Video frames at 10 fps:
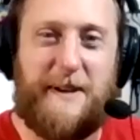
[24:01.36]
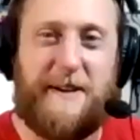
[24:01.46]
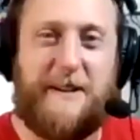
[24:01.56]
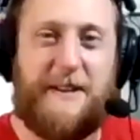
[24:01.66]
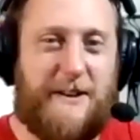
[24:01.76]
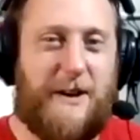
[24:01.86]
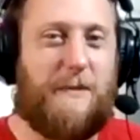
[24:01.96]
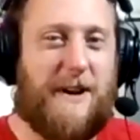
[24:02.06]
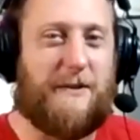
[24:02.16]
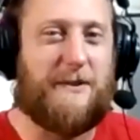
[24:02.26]
Hey man, you know
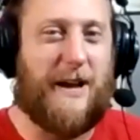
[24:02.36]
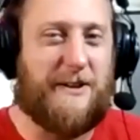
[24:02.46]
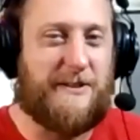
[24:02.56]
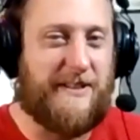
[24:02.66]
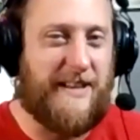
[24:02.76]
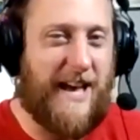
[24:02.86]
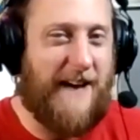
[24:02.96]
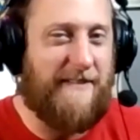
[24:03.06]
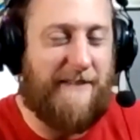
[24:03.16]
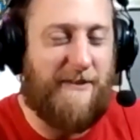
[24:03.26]
what? Uh, do they
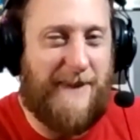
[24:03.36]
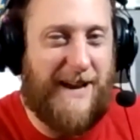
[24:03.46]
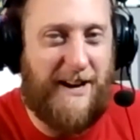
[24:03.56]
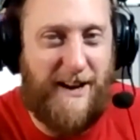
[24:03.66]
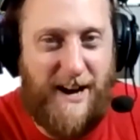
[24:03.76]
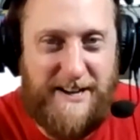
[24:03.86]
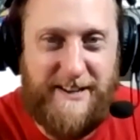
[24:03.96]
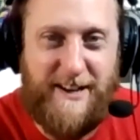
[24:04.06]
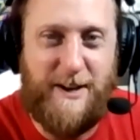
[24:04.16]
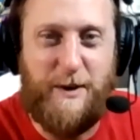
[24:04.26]
have they ever made a
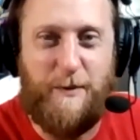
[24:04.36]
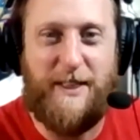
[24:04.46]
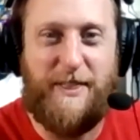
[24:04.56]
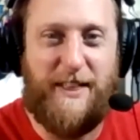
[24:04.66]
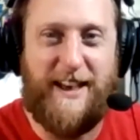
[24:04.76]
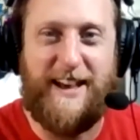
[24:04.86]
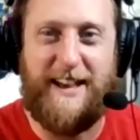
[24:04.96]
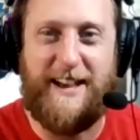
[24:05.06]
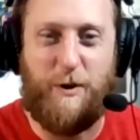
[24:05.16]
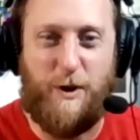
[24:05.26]
hot dog with
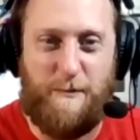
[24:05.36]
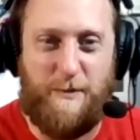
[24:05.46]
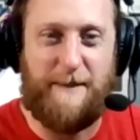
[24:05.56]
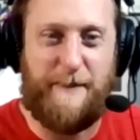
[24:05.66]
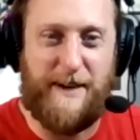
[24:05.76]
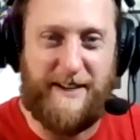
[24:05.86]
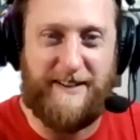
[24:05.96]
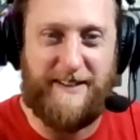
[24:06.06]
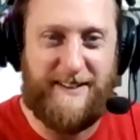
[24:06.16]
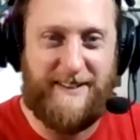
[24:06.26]
a cornbread
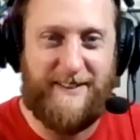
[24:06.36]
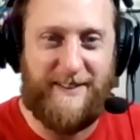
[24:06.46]
bun?